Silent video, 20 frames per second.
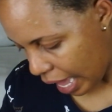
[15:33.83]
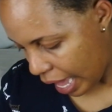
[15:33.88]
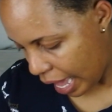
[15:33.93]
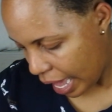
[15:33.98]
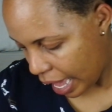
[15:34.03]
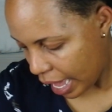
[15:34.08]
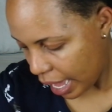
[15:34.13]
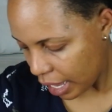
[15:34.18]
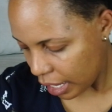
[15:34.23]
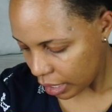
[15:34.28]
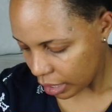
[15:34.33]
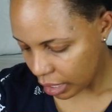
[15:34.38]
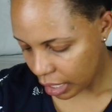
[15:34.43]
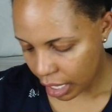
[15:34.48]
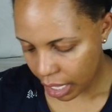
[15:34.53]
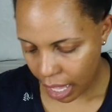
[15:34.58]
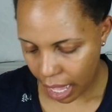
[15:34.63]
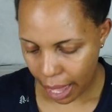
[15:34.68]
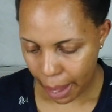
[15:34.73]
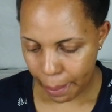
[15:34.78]
And
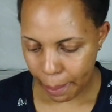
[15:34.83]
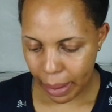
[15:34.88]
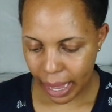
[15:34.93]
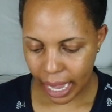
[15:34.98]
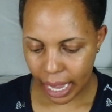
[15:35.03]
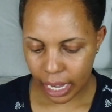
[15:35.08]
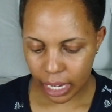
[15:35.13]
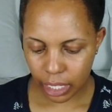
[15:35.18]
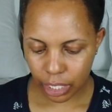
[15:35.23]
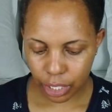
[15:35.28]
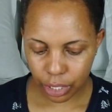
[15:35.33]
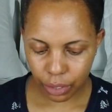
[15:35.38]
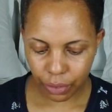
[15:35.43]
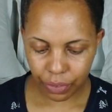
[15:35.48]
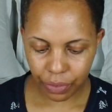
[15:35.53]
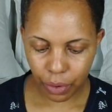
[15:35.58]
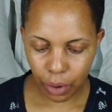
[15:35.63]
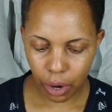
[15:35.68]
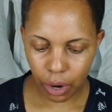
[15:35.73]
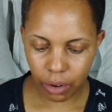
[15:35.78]
I made
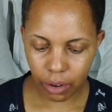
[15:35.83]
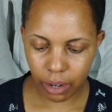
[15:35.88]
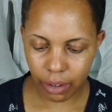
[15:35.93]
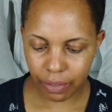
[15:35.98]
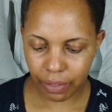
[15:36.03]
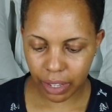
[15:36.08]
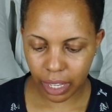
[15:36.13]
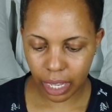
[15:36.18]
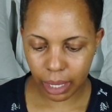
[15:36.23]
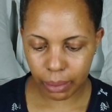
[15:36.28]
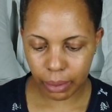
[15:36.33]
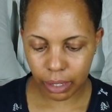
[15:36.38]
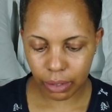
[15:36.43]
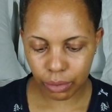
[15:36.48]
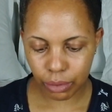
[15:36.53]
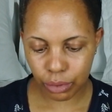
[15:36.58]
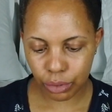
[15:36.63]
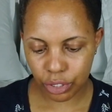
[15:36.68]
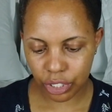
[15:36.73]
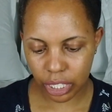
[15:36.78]
Sephora
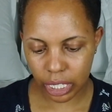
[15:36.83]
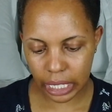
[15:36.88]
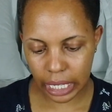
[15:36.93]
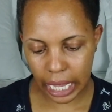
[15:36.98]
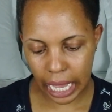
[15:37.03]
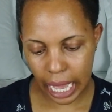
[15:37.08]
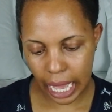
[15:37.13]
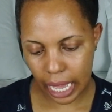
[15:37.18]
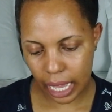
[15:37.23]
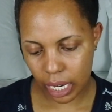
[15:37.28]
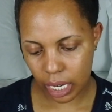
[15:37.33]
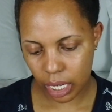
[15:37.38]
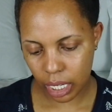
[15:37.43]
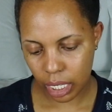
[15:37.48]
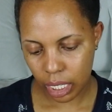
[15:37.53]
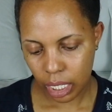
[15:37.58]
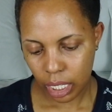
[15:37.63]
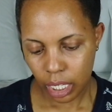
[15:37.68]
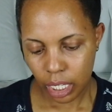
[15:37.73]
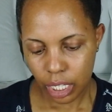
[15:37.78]
VIB Rouge
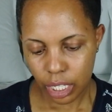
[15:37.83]
again.